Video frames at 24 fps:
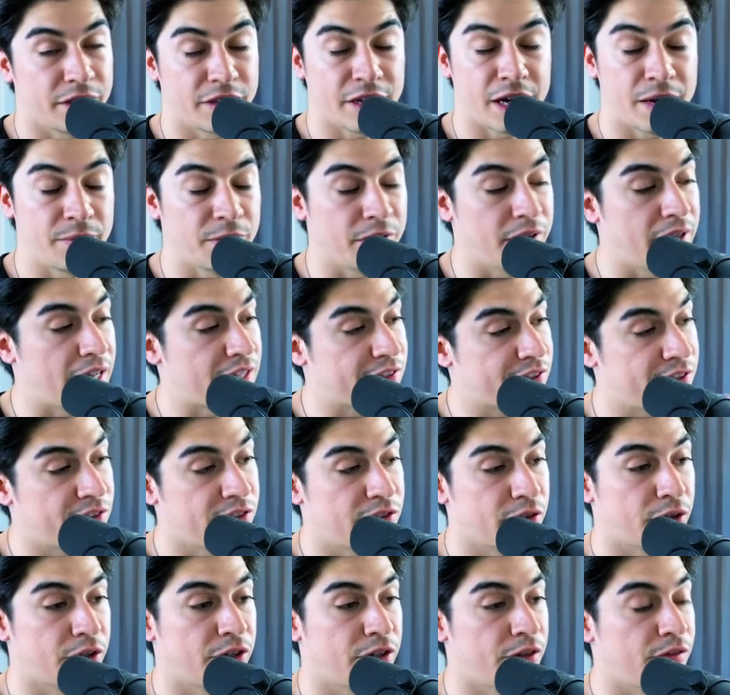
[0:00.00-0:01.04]
time the lessons
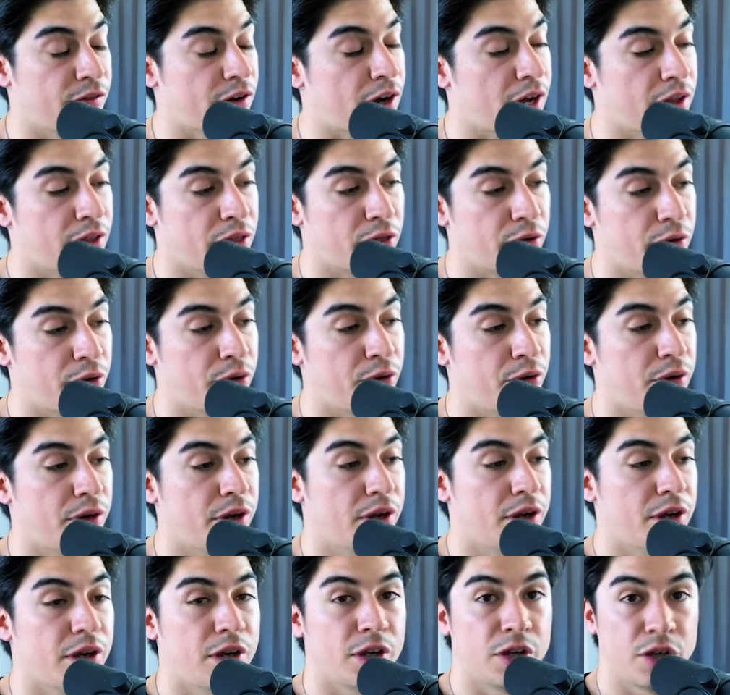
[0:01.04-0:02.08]
you've gone through,
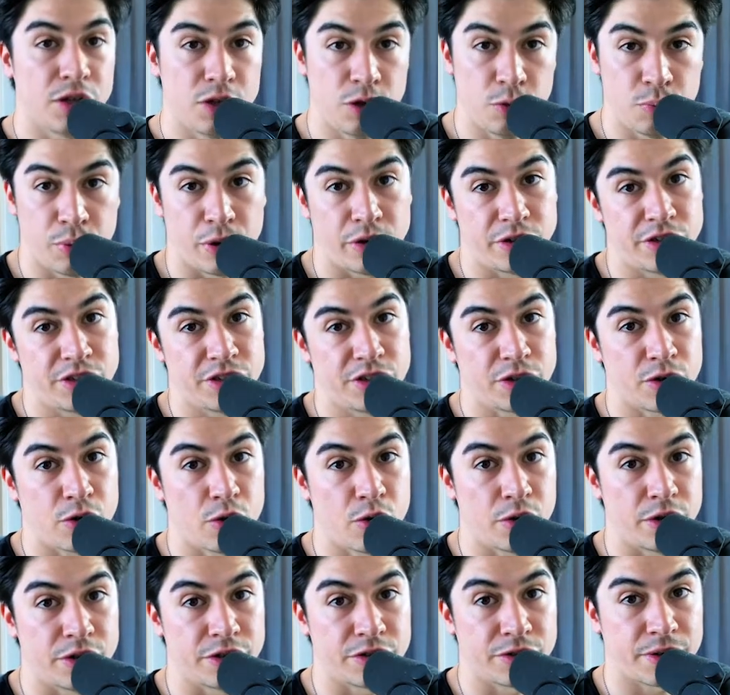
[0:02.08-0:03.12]
you purchase the
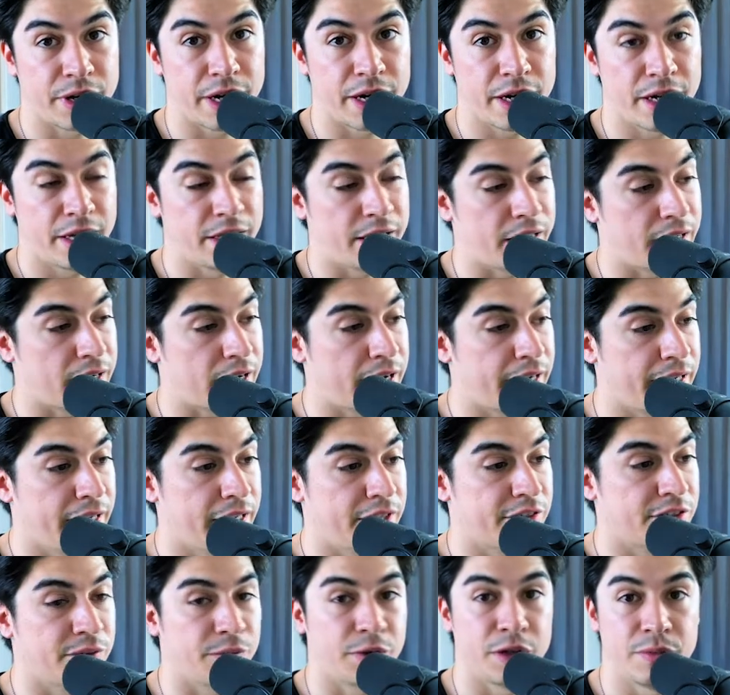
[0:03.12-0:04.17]
course, right? And then I get
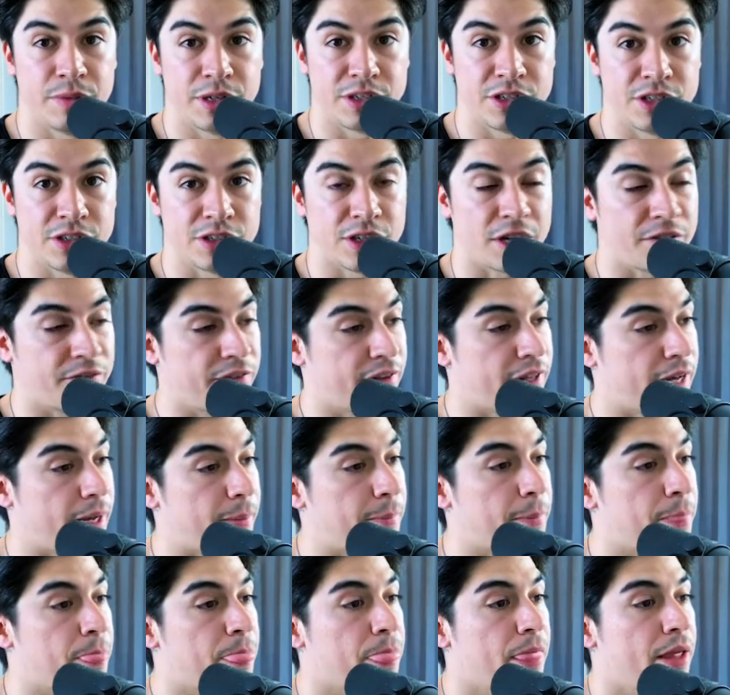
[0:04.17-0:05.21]
some commissions off of that.
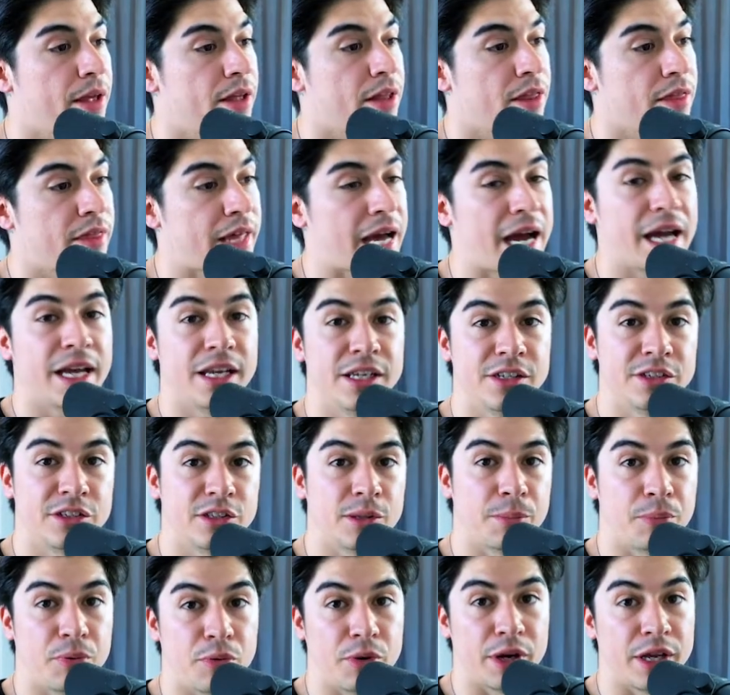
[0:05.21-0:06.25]
That is the
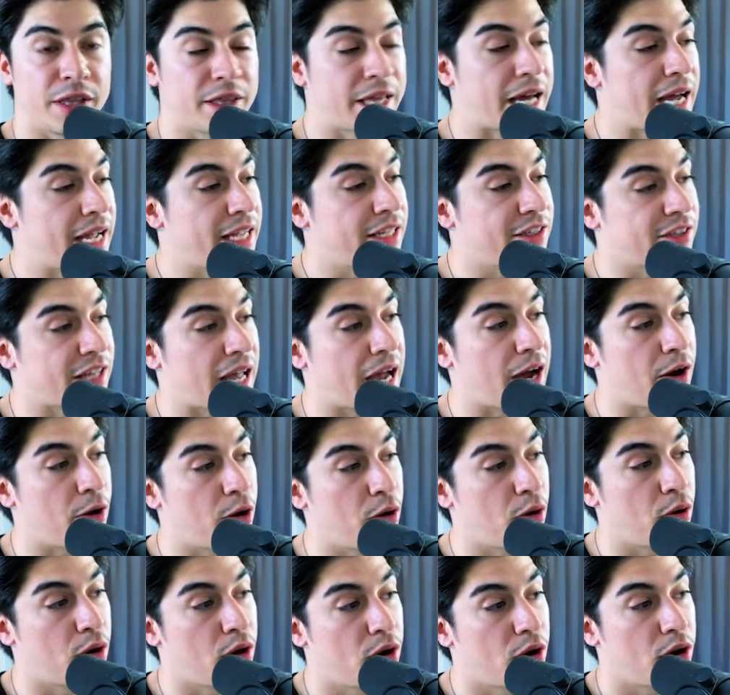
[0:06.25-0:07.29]
point. That is
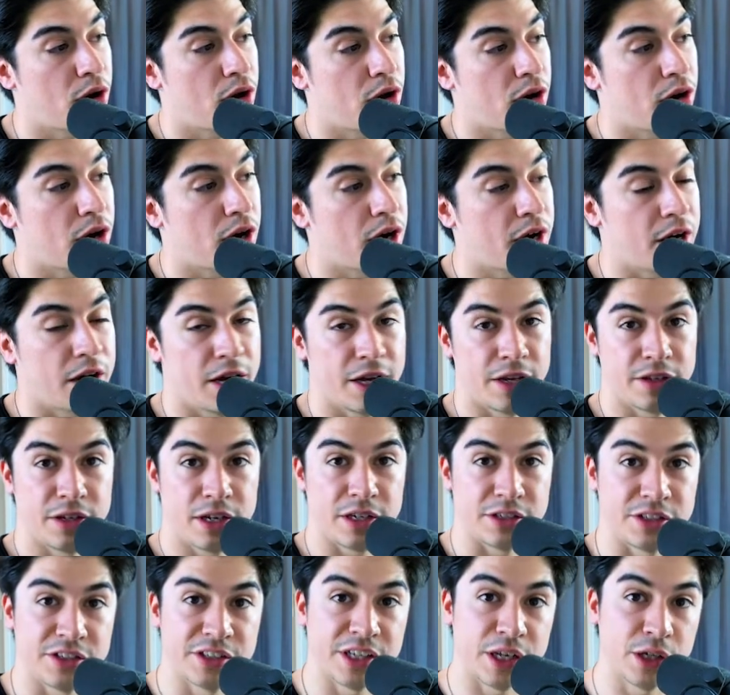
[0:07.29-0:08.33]
how a
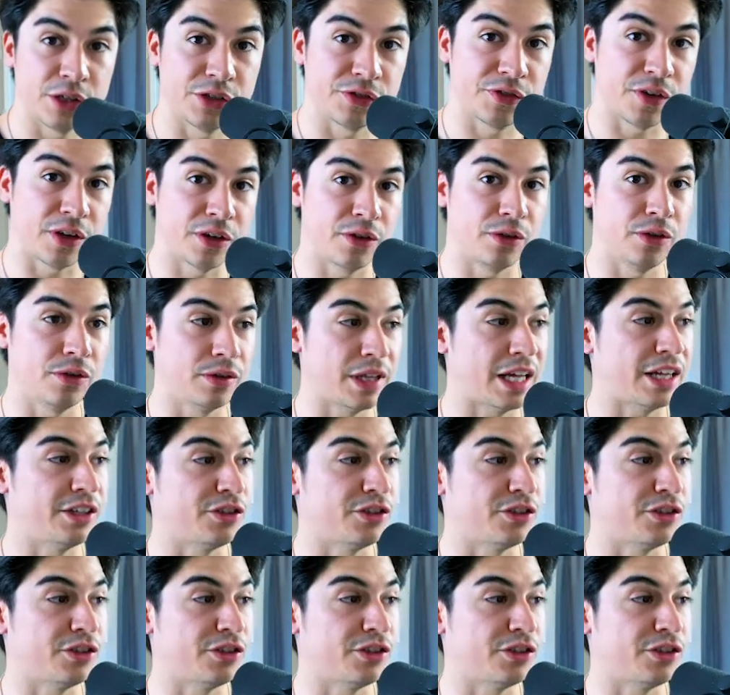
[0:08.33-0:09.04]
sales funnel, that